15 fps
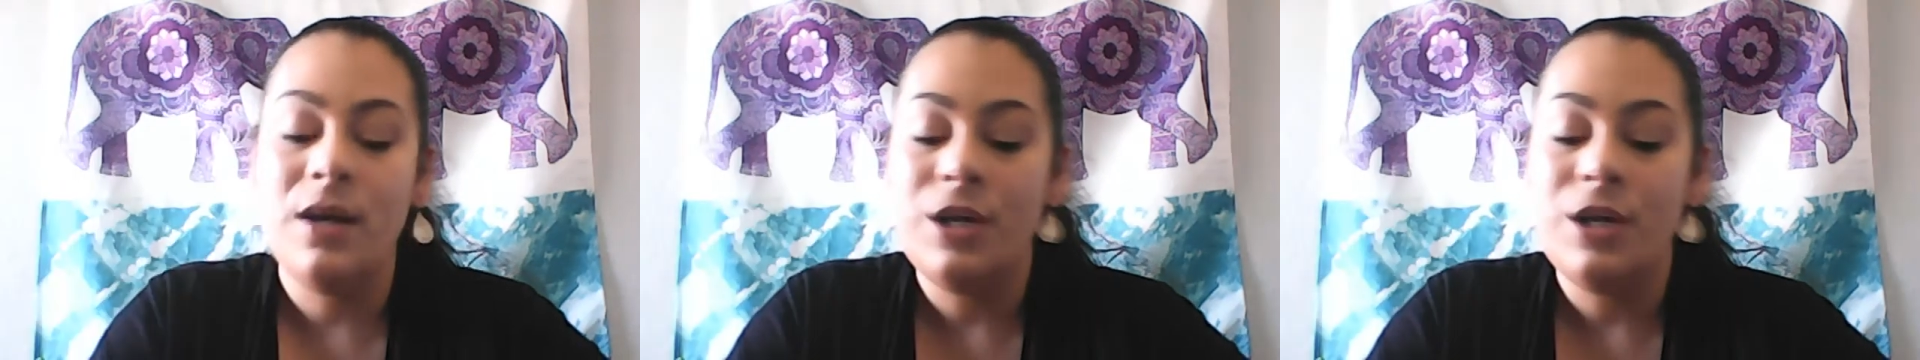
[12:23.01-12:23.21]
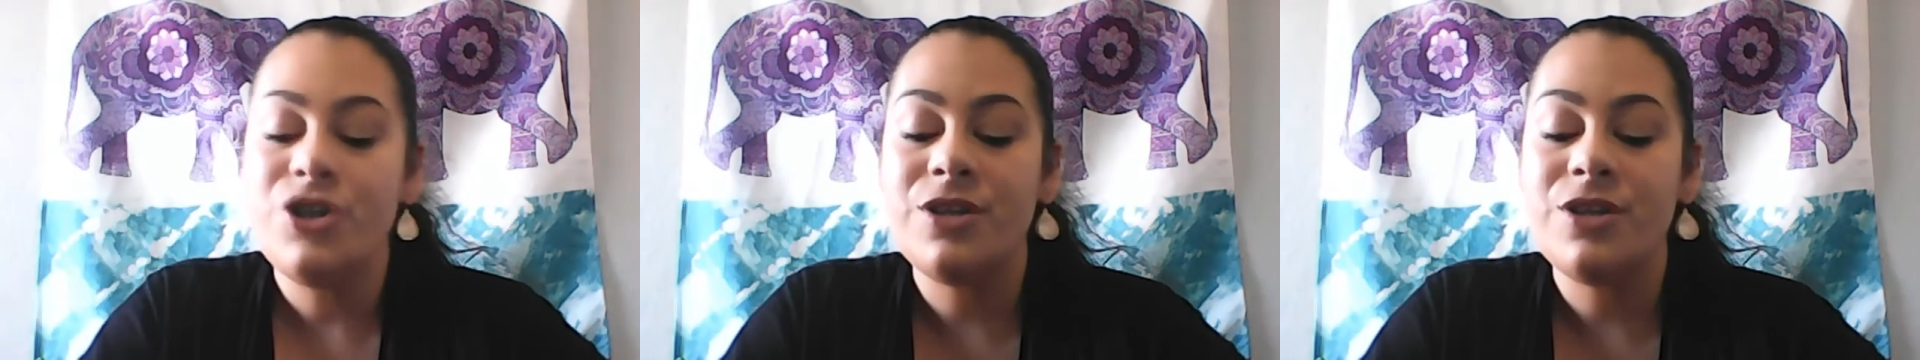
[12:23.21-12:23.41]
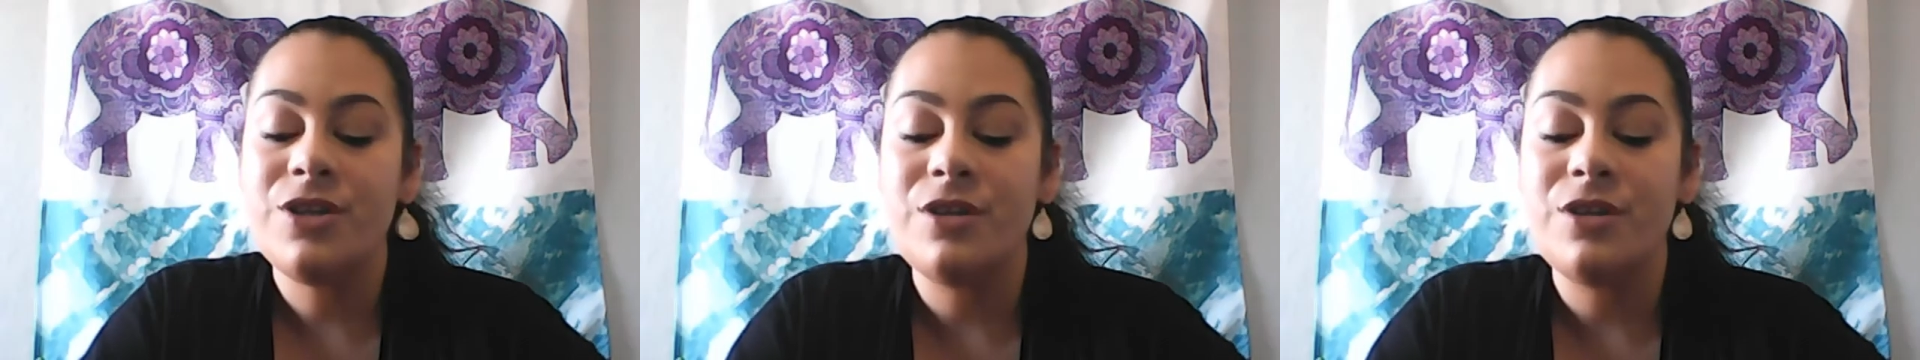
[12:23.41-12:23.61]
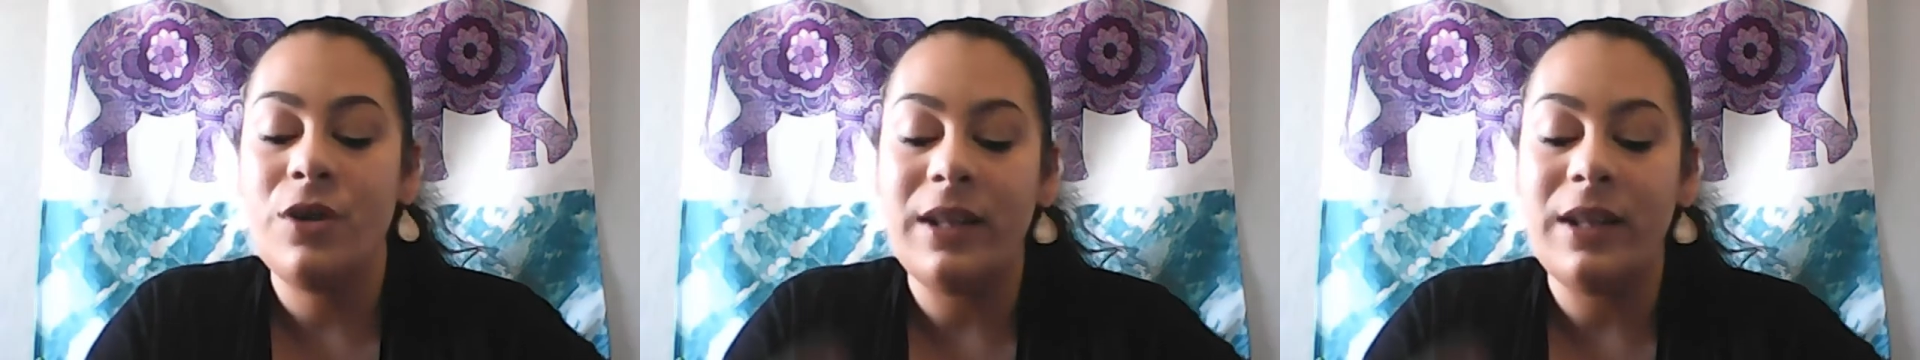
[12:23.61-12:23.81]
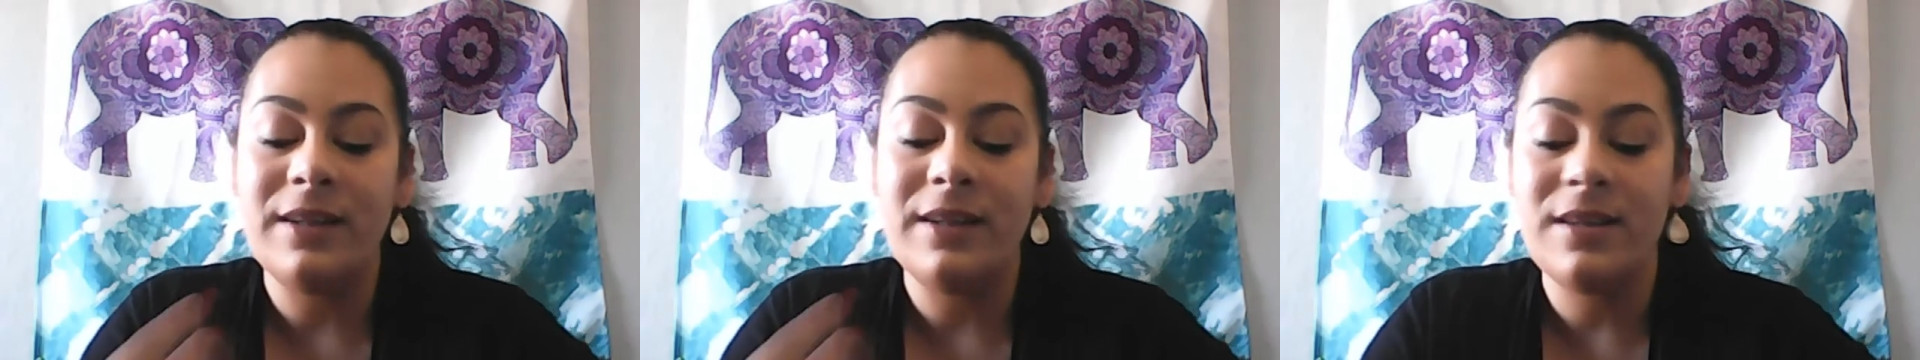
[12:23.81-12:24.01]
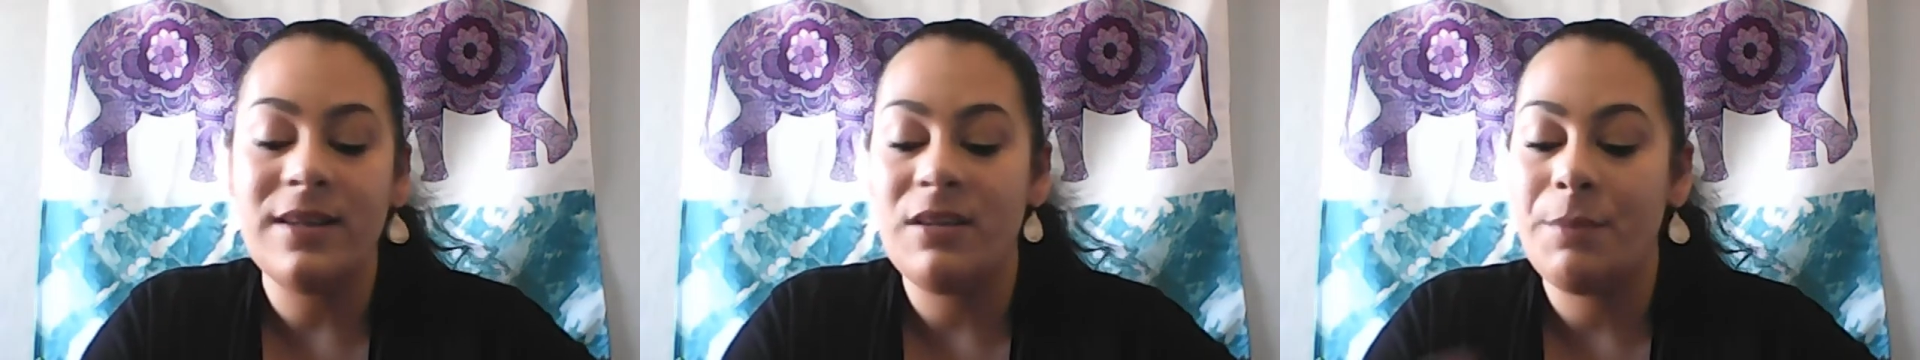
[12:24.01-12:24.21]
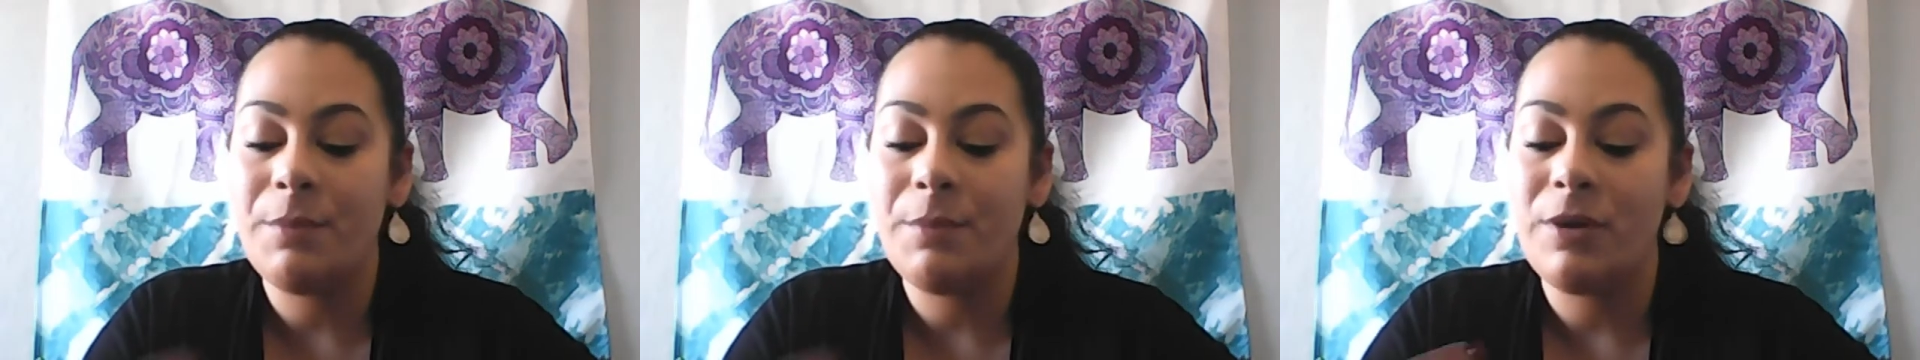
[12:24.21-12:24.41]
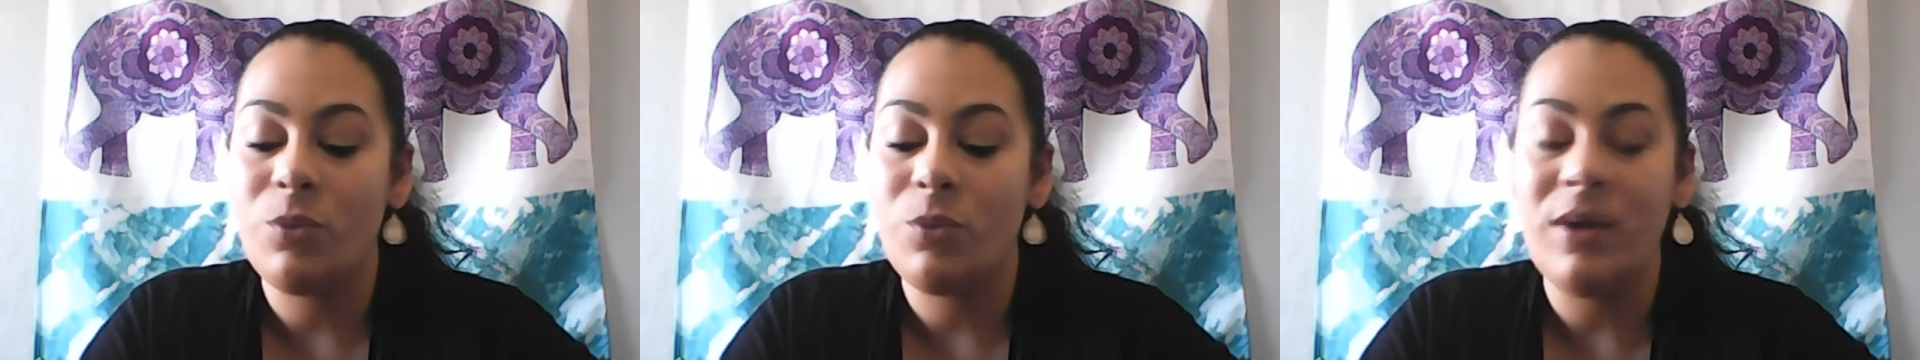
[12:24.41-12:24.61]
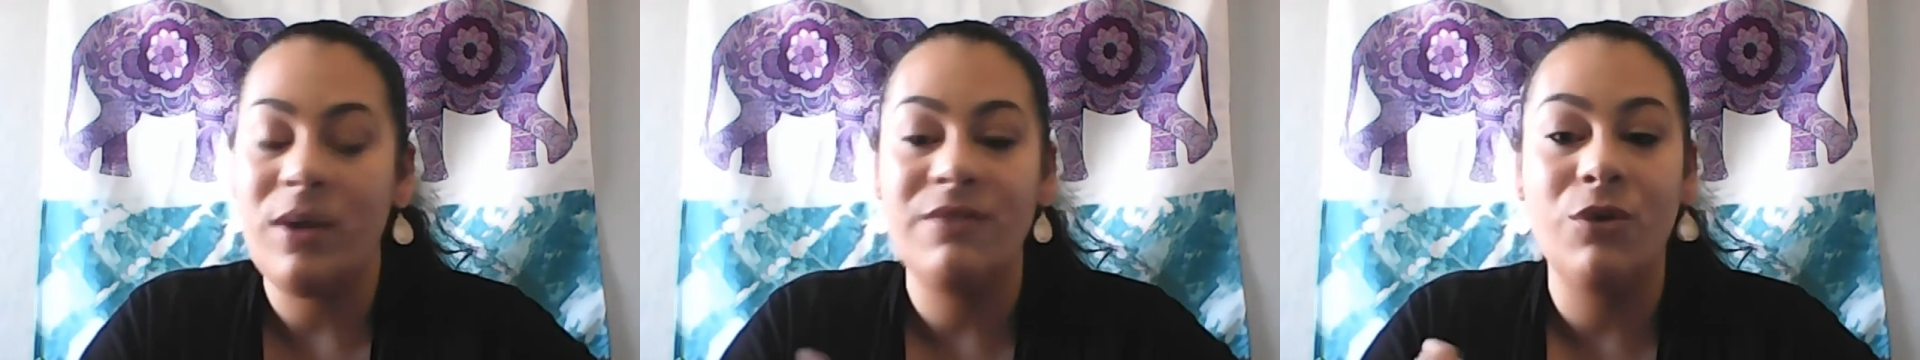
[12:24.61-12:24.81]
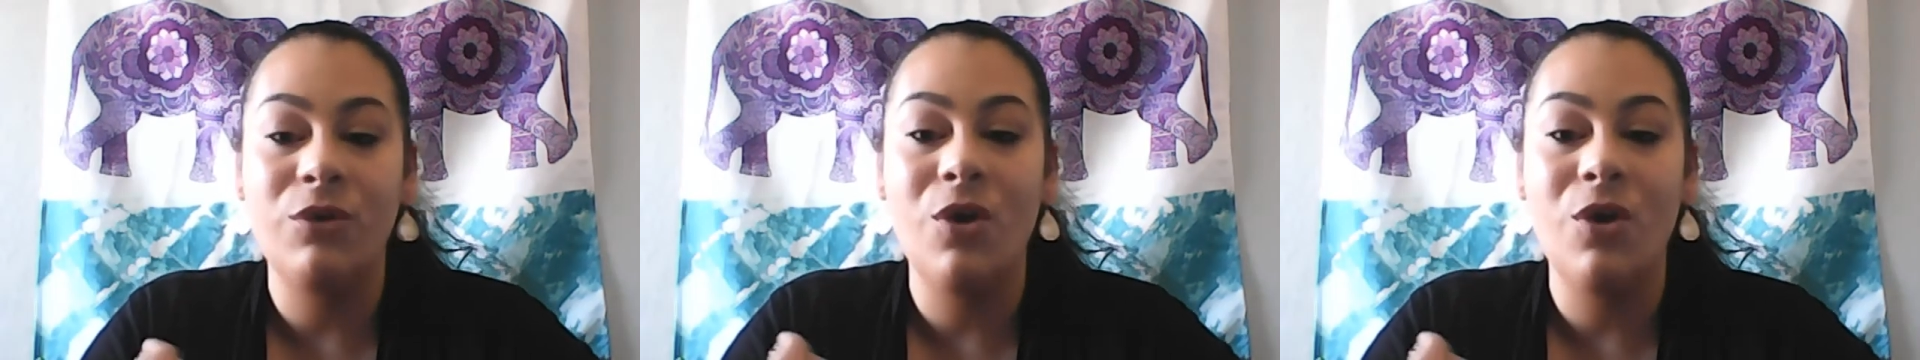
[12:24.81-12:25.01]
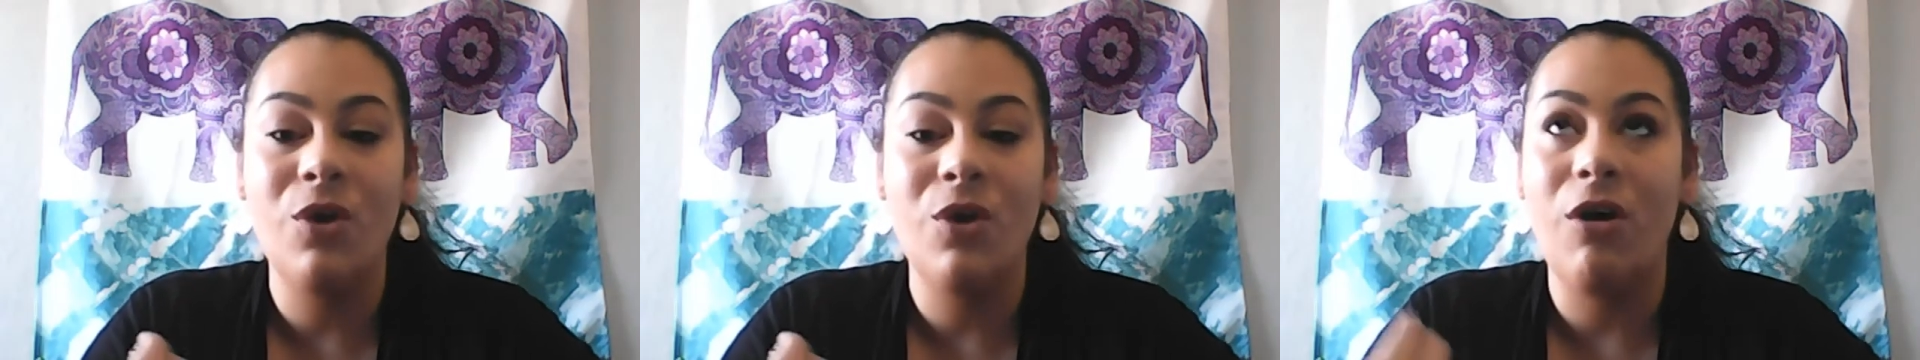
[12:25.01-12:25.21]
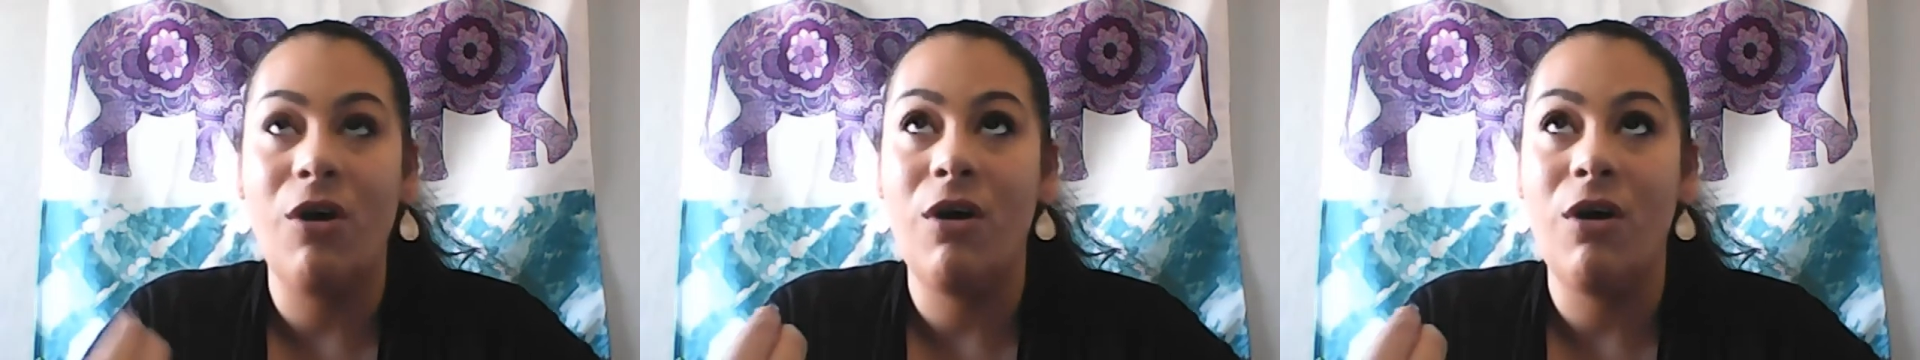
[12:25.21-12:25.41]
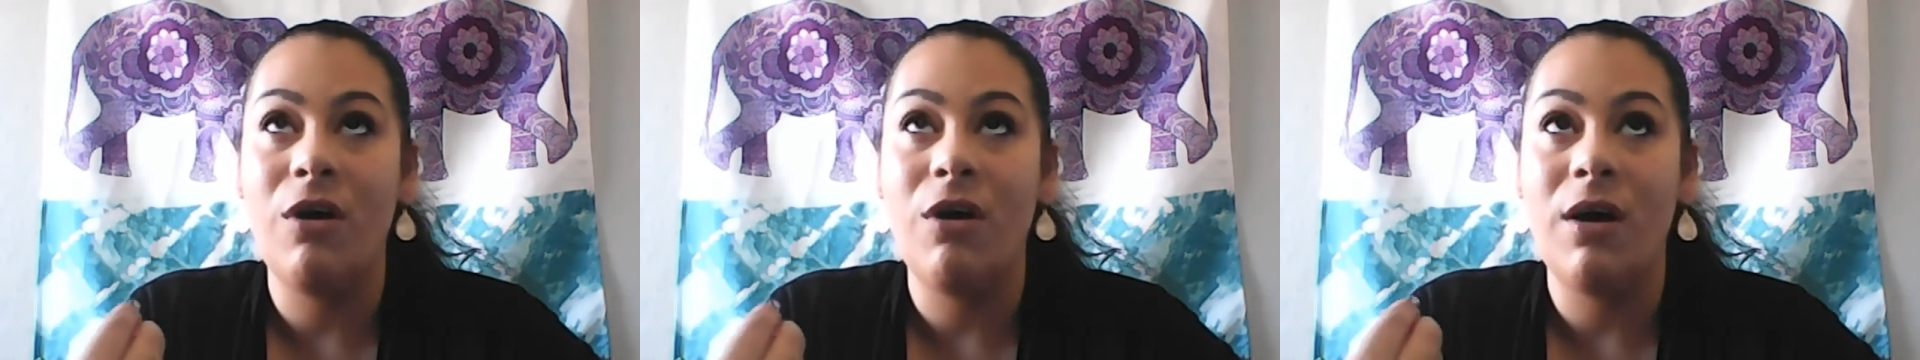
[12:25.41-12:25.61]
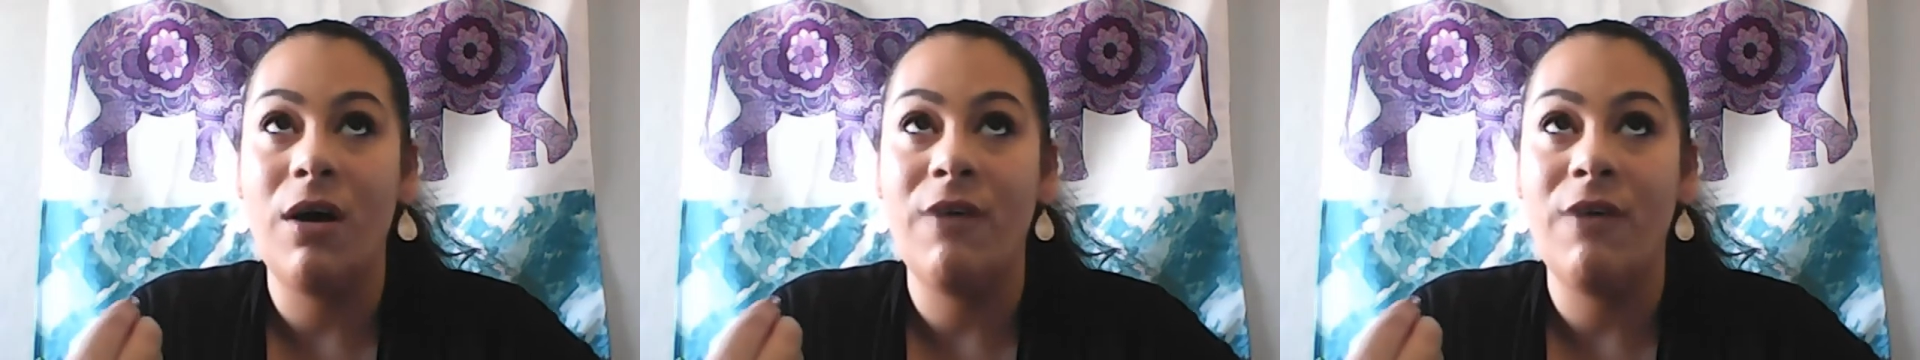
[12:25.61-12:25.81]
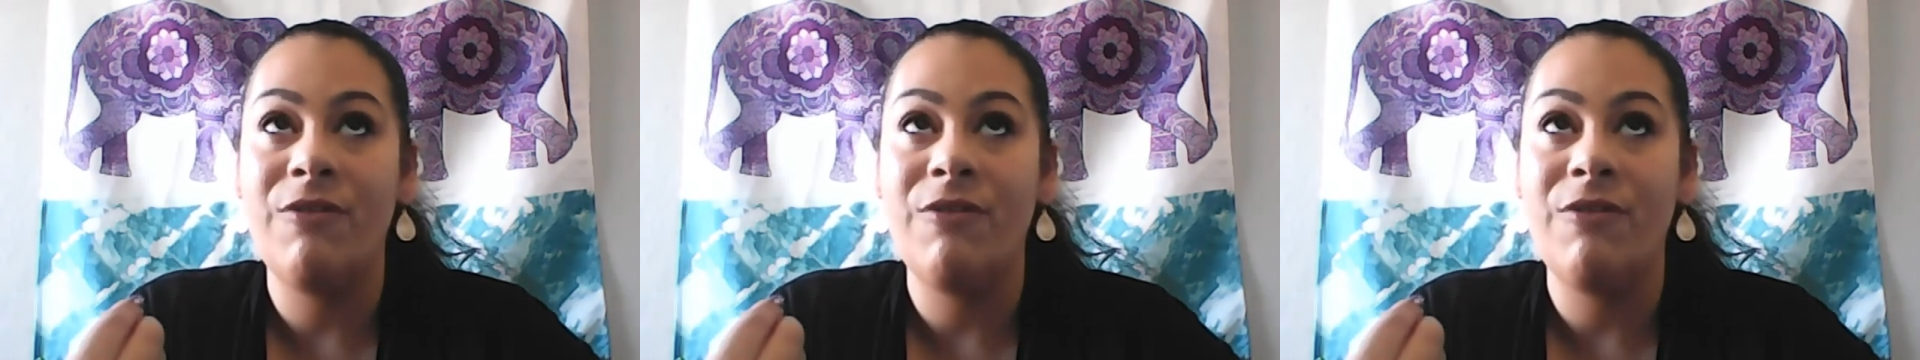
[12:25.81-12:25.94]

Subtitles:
Just know that this is Spirit's way of